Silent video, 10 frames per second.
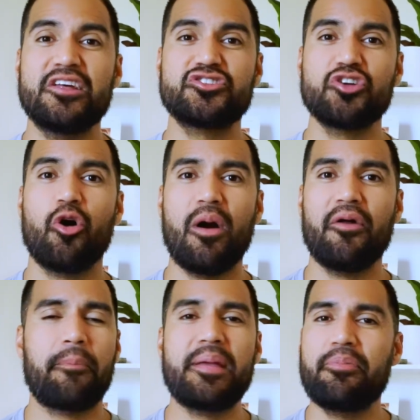so well
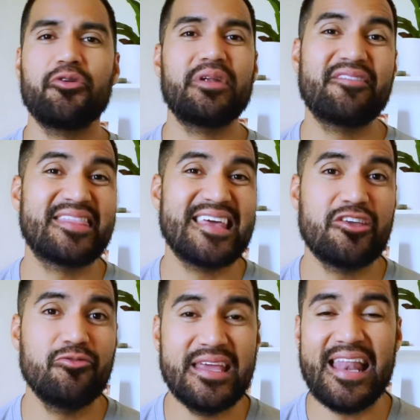that people don't even think
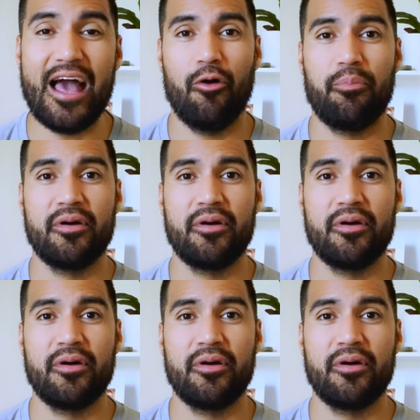you need help.